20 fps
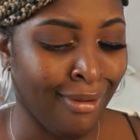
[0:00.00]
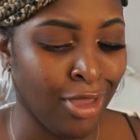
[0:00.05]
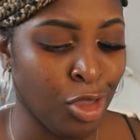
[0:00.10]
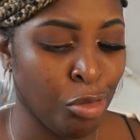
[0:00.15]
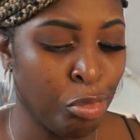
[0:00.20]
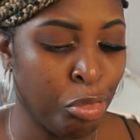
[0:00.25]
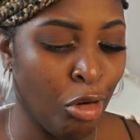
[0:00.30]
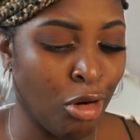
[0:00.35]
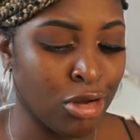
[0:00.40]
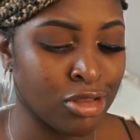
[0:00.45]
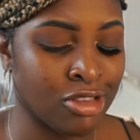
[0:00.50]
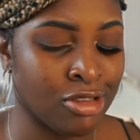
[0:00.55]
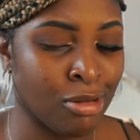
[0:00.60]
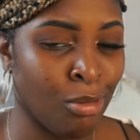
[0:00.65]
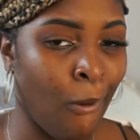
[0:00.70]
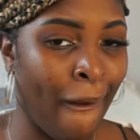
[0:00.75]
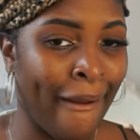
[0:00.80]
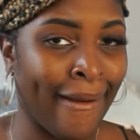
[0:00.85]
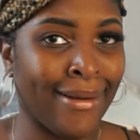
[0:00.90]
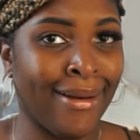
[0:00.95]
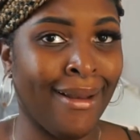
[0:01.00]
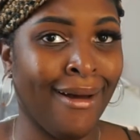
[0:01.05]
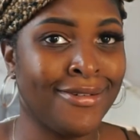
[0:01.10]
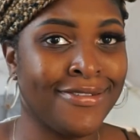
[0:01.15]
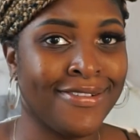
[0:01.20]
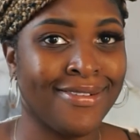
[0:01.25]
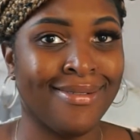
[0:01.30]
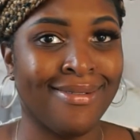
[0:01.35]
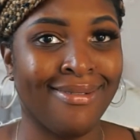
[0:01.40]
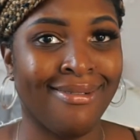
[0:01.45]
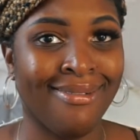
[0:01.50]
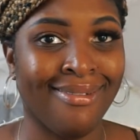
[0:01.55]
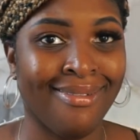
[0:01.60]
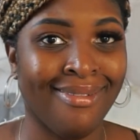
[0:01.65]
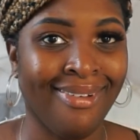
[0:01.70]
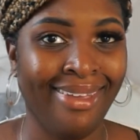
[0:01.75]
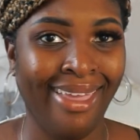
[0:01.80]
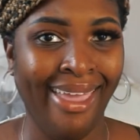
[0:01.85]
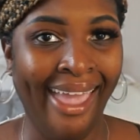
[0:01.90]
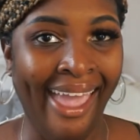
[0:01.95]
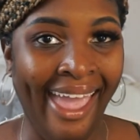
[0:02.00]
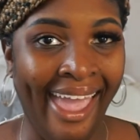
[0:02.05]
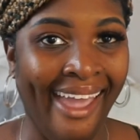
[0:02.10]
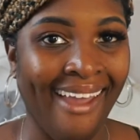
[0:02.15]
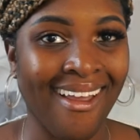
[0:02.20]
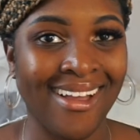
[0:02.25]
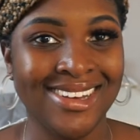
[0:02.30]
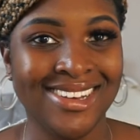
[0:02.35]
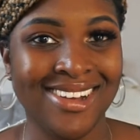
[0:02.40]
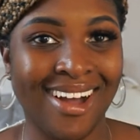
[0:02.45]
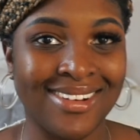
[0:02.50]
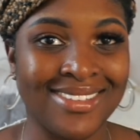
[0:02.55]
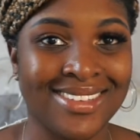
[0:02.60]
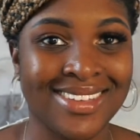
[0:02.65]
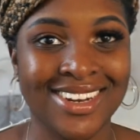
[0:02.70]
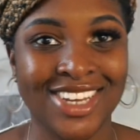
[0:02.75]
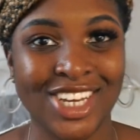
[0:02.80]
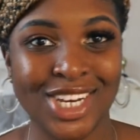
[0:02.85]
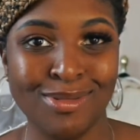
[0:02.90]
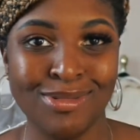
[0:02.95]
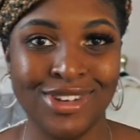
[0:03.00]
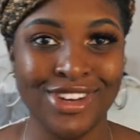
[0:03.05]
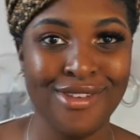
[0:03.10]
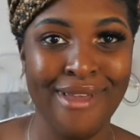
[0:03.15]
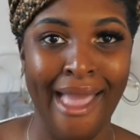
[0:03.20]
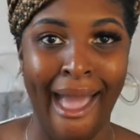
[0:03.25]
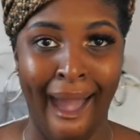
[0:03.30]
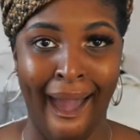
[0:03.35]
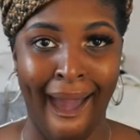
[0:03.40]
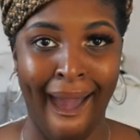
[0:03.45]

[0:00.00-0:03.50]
you put on some weight, love. Yeah, go to the gym, yeah.